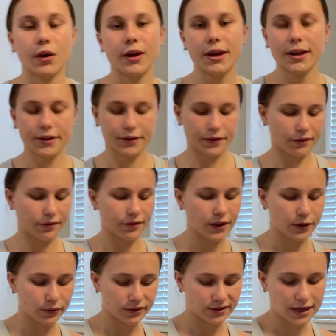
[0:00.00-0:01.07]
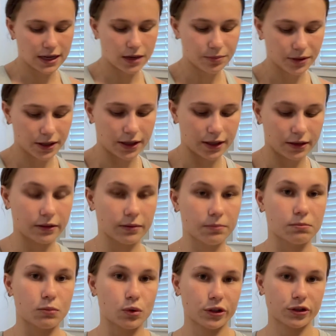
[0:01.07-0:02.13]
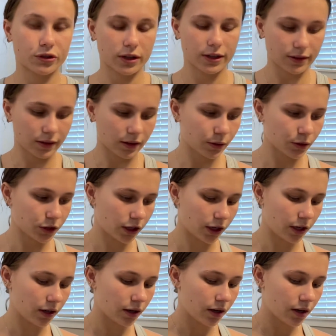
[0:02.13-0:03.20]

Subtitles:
Okay, and the final step is moisturizing lotion.